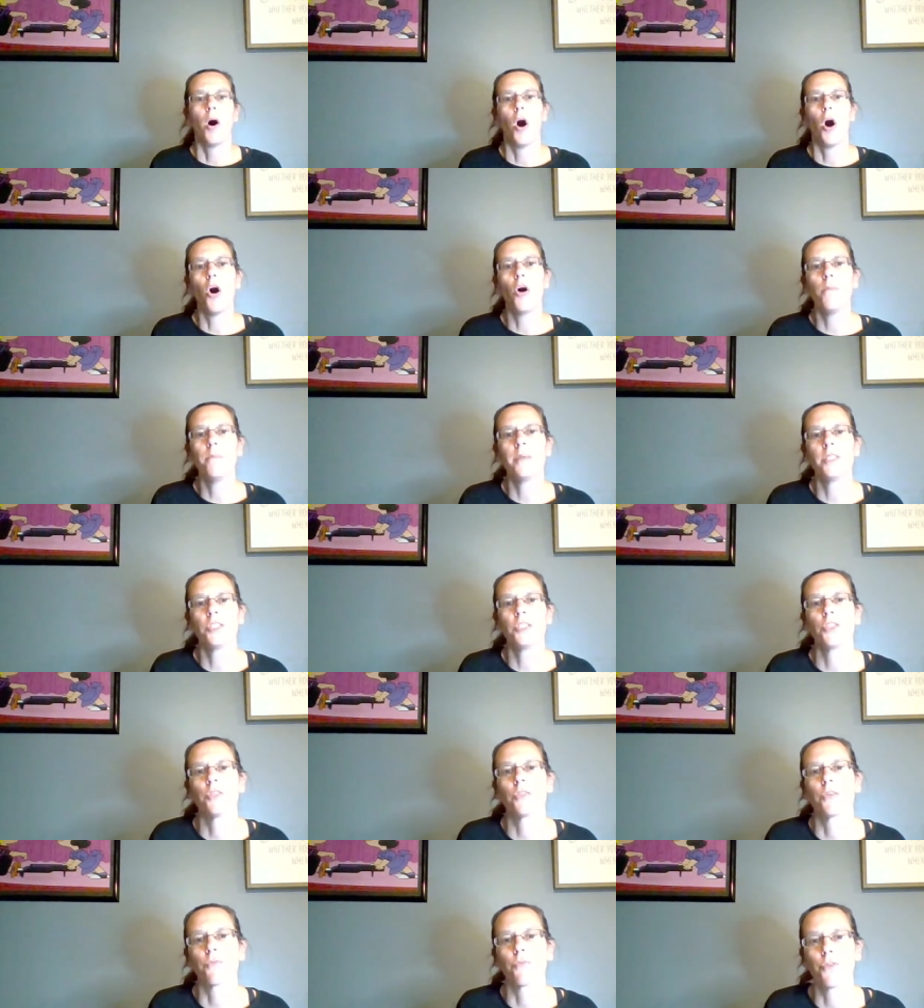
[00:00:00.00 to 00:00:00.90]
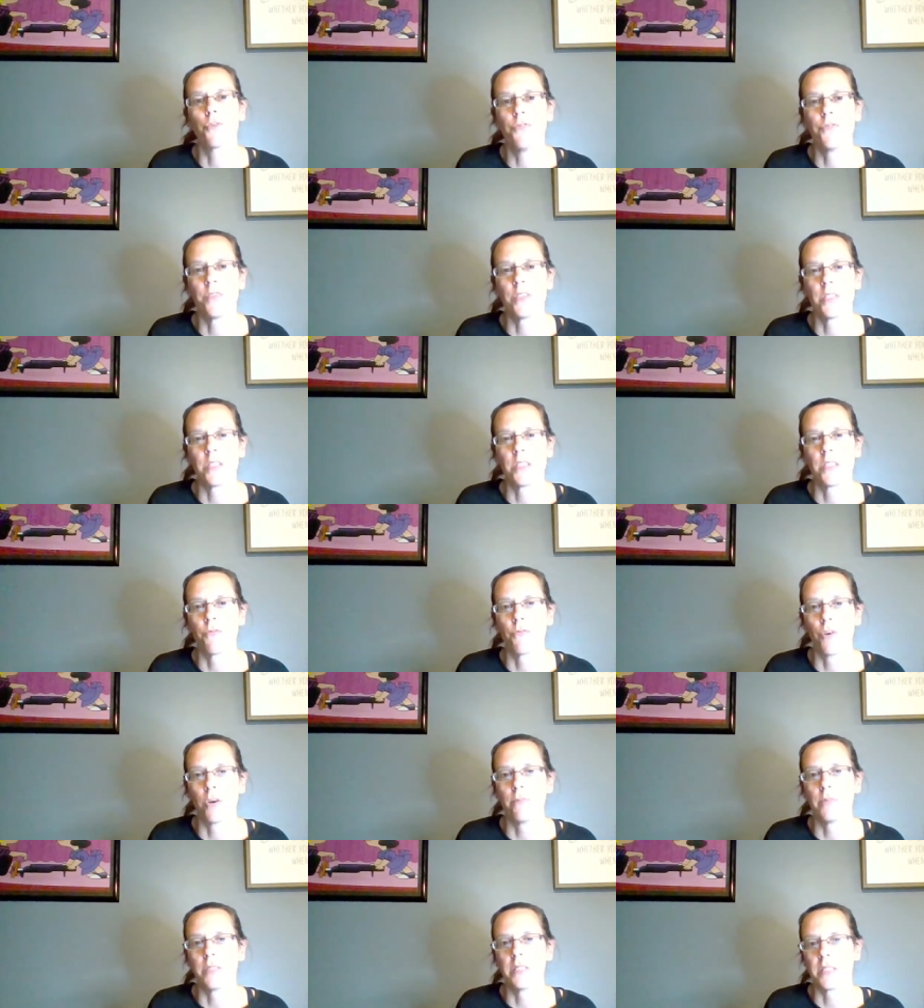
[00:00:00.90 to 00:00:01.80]
Paul mentions a Rufus
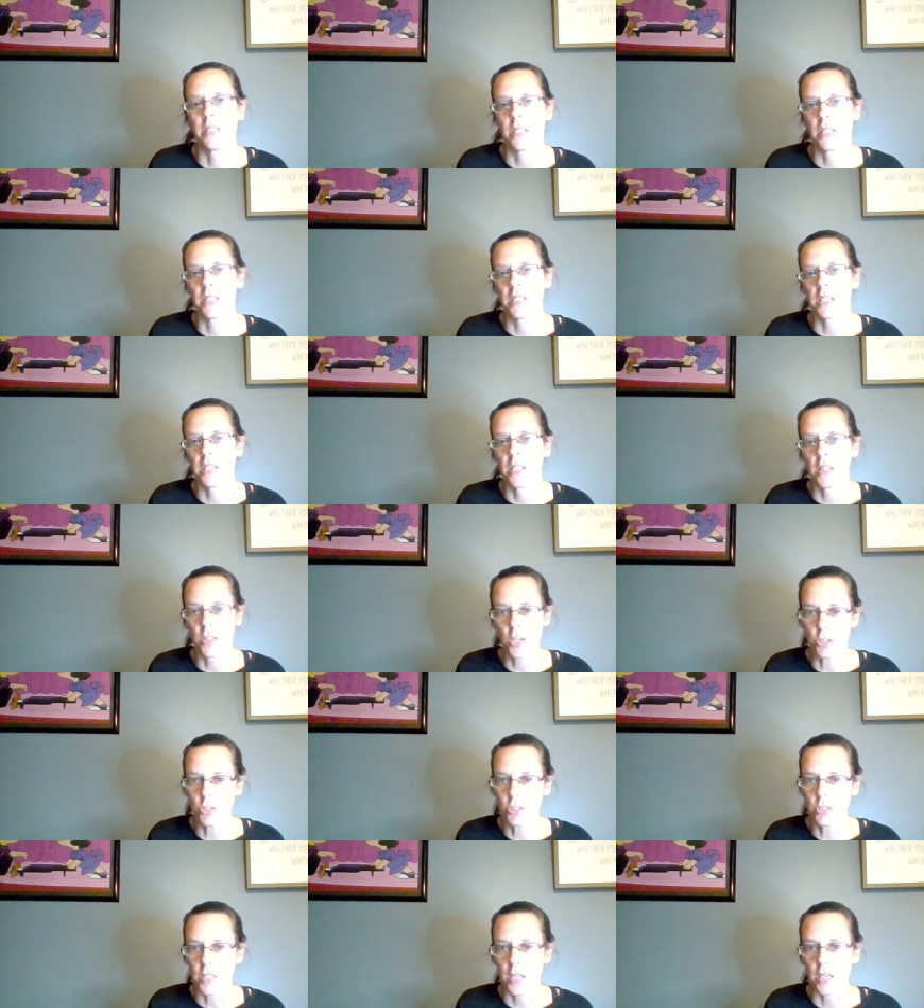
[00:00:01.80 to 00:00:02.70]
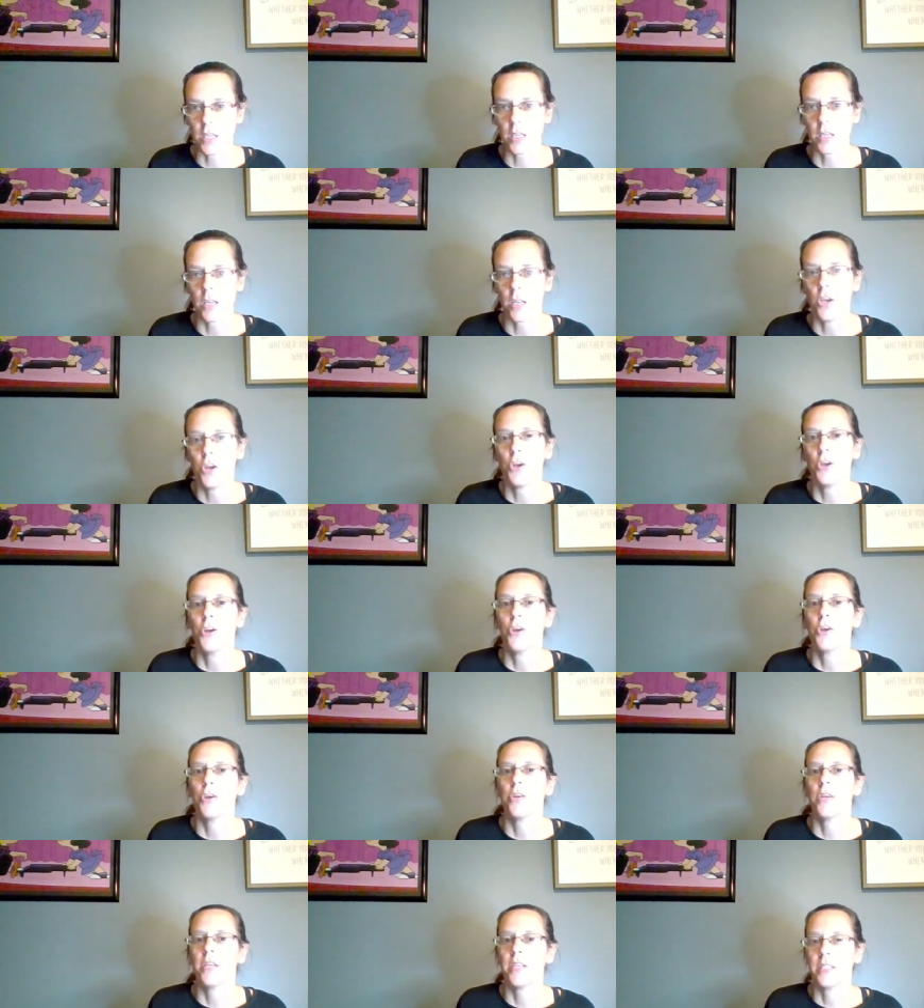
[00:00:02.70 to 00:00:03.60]
in Romans 16:13.
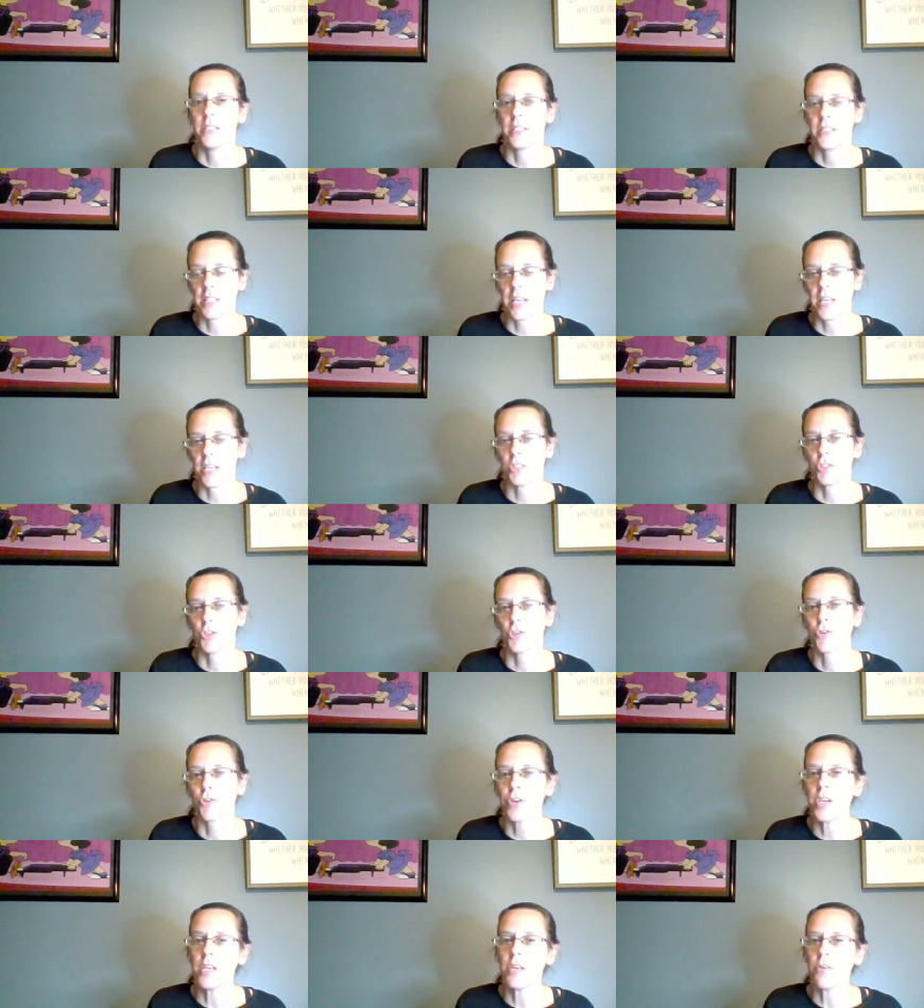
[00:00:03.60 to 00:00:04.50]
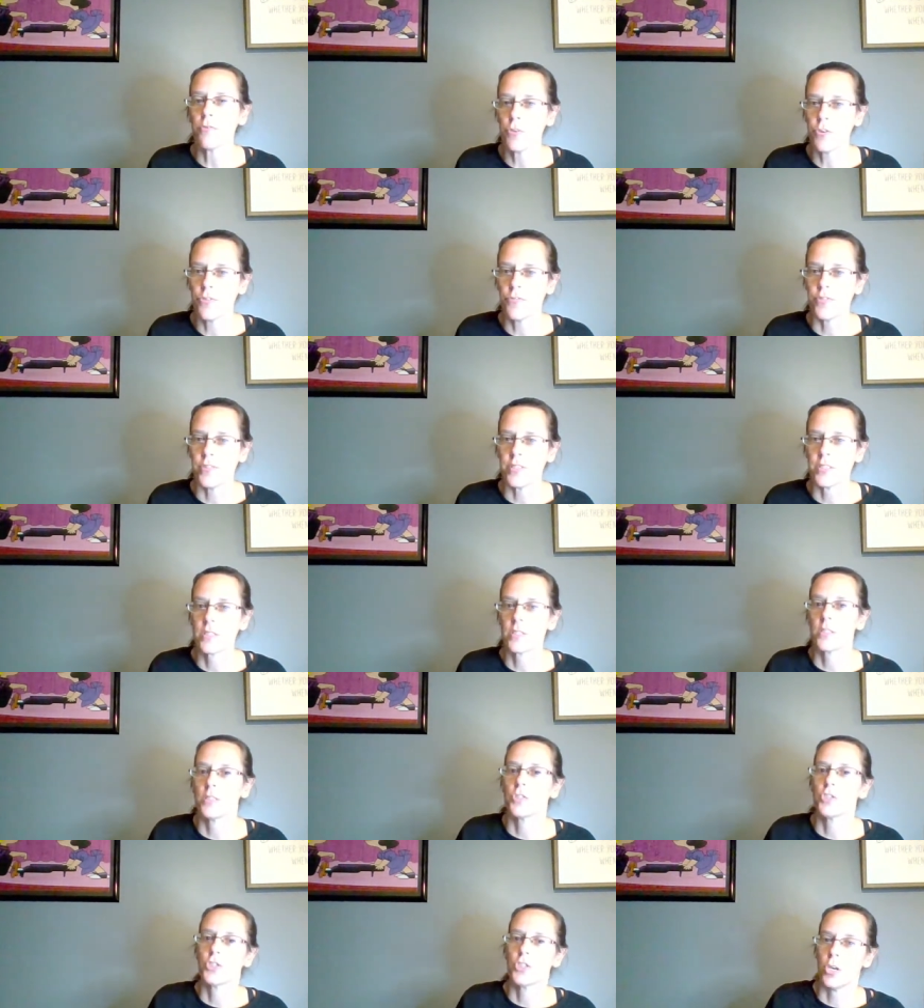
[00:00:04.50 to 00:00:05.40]
And it says, greet
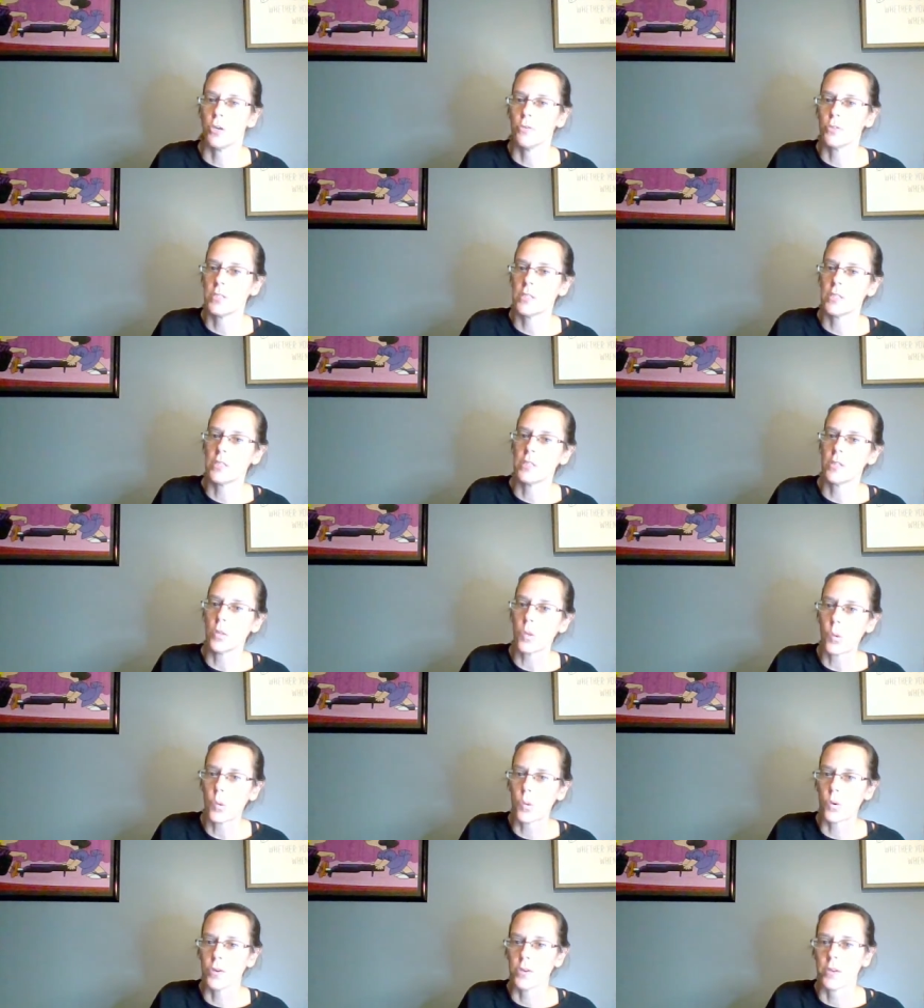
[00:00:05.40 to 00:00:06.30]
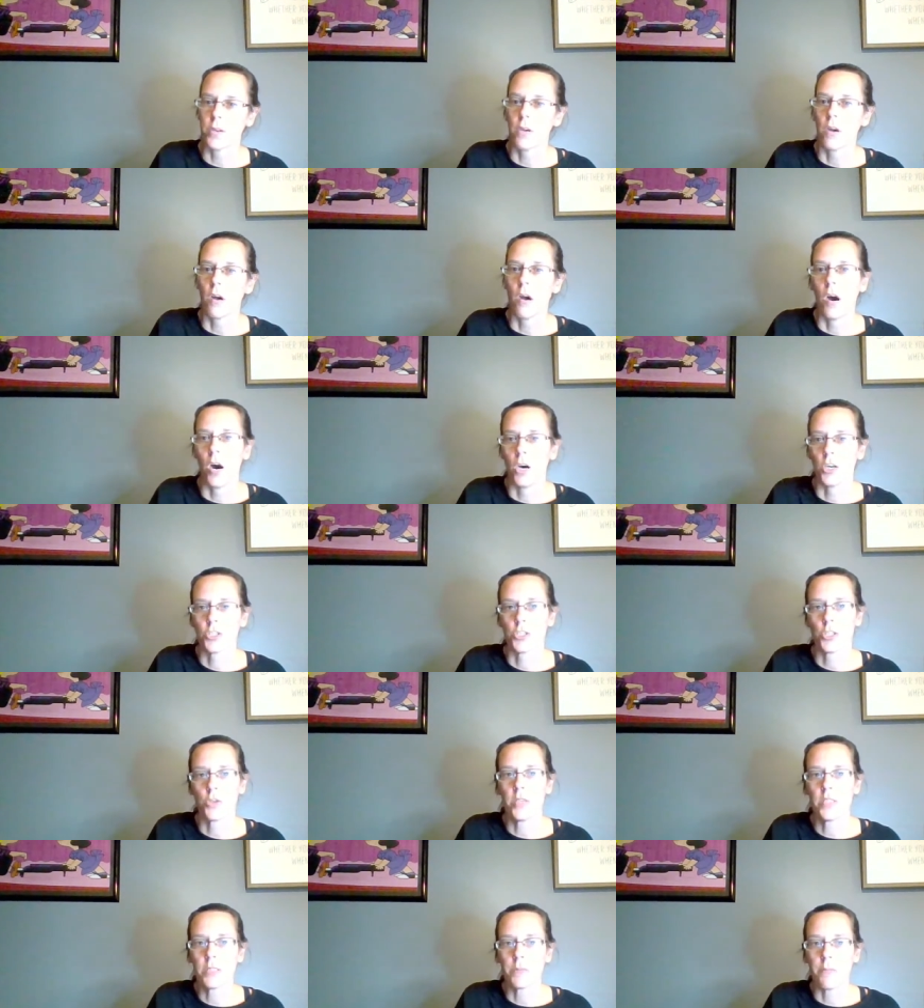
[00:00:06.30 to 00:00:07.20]
Rufus, chosen in the Lord,
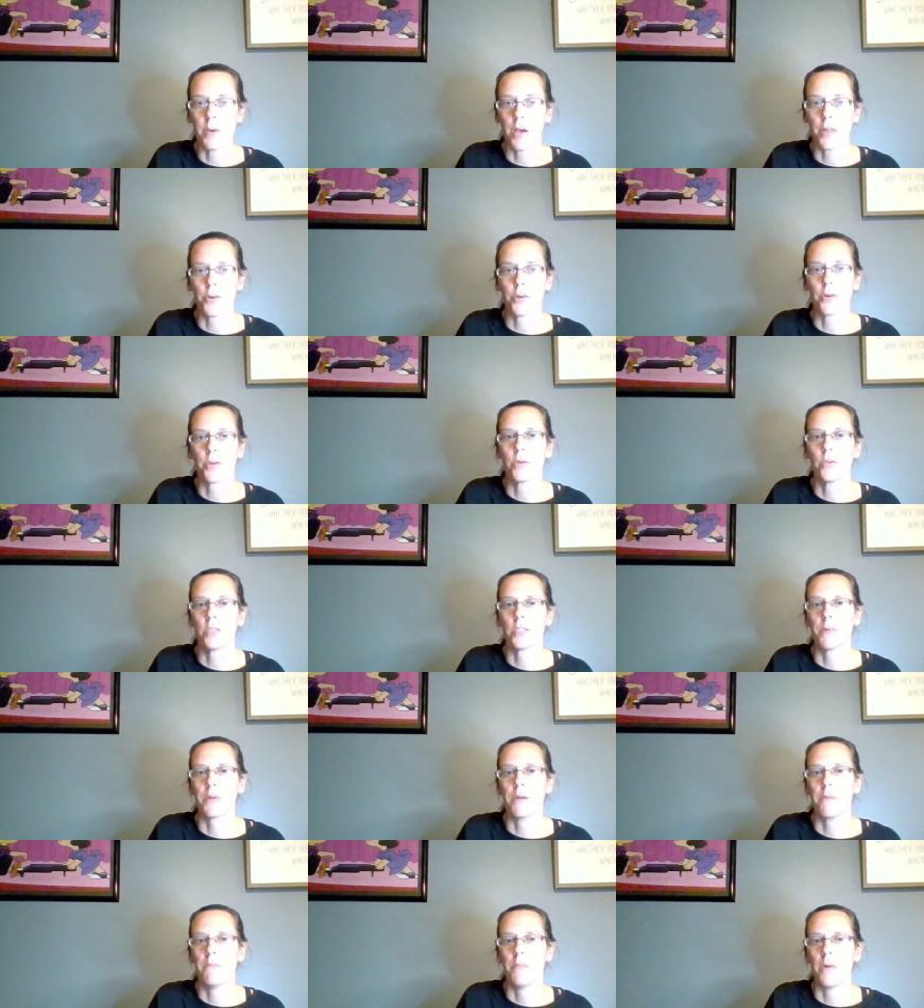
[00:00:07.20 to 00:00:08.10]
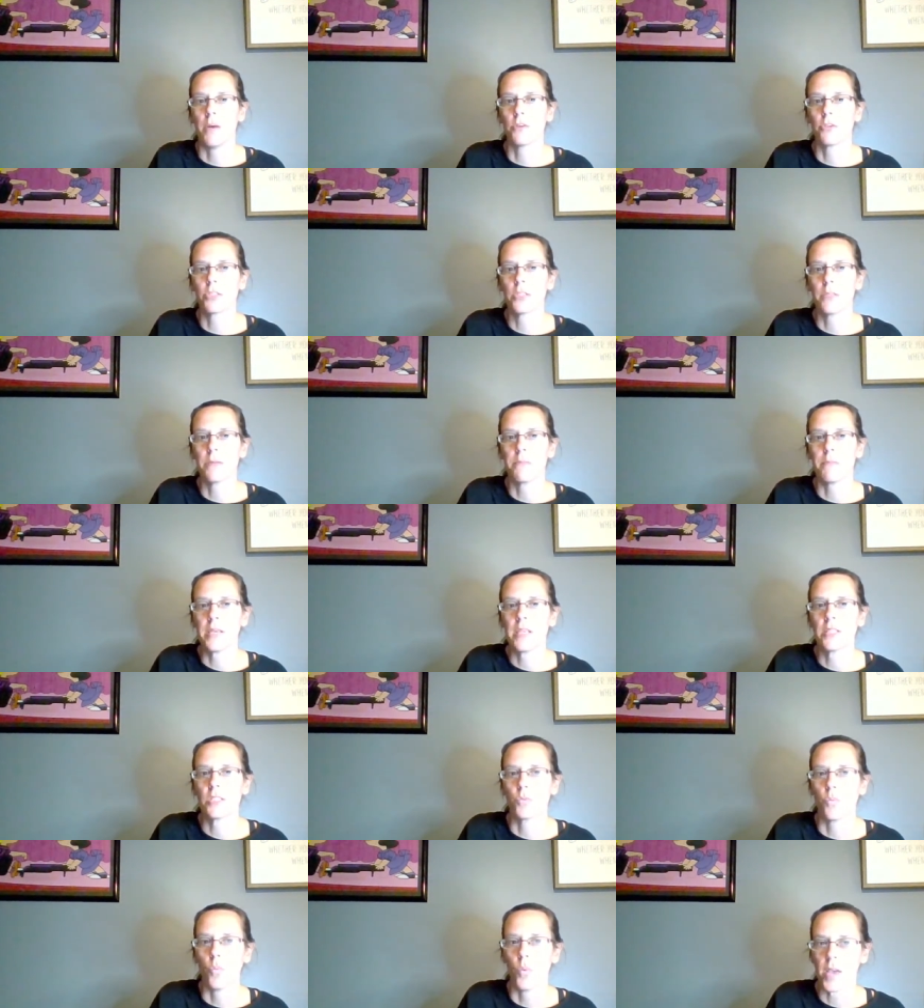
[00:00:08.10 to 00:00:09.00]
also his mother, who has been a mother to
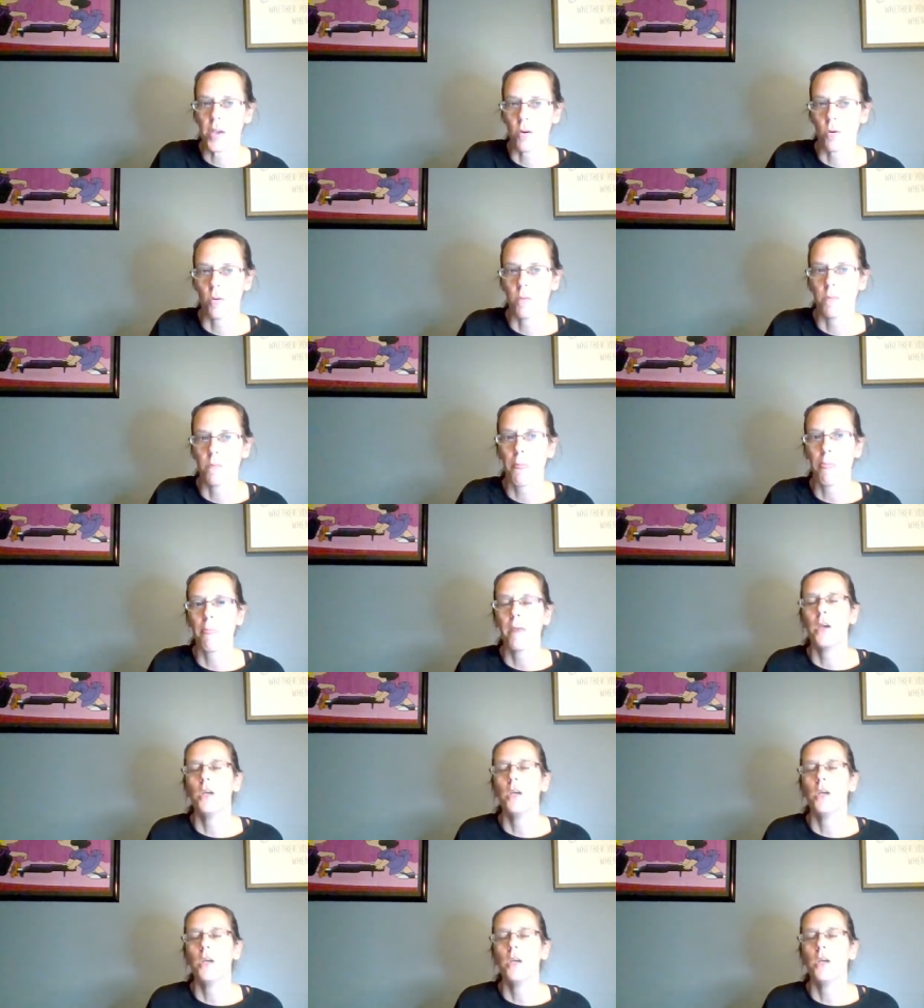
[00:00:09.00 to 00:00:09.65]
me as well.